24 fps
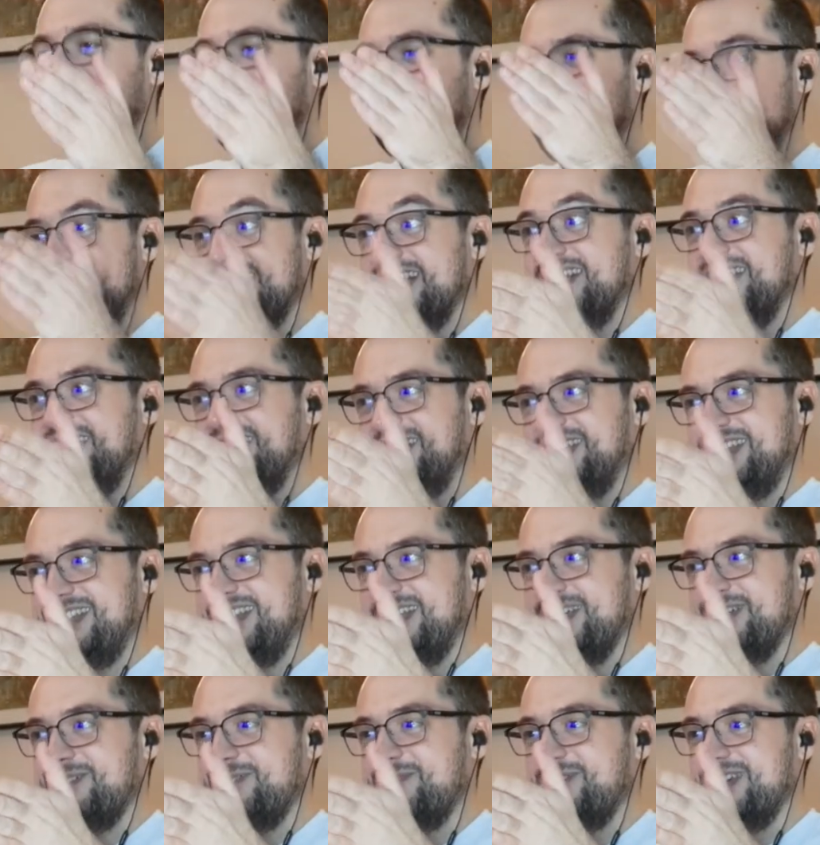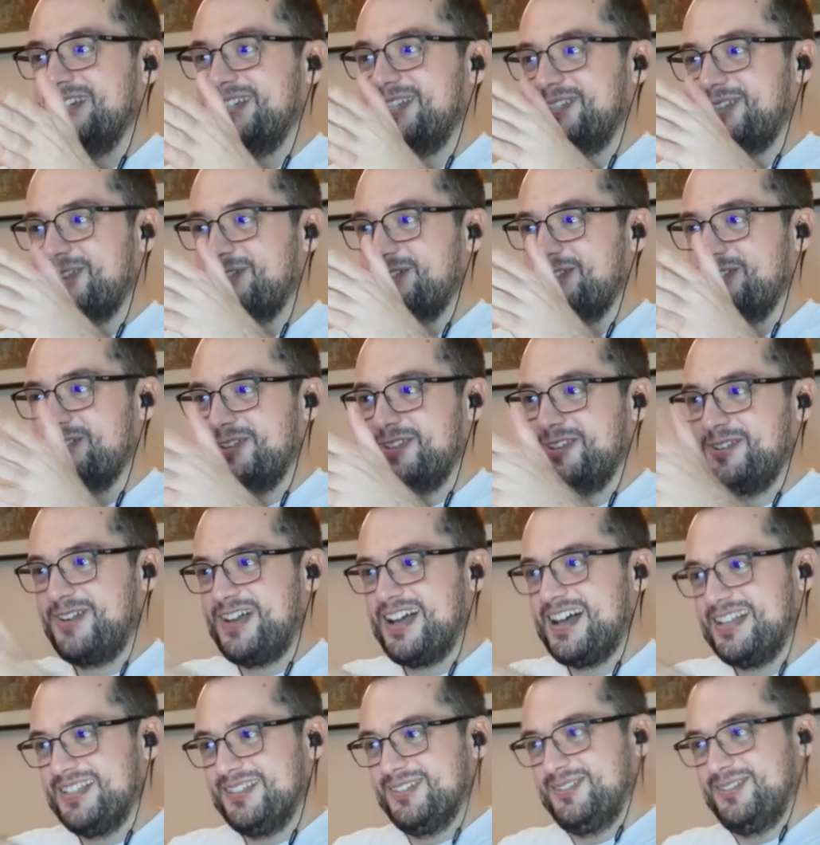a clear distinguish. So you can't.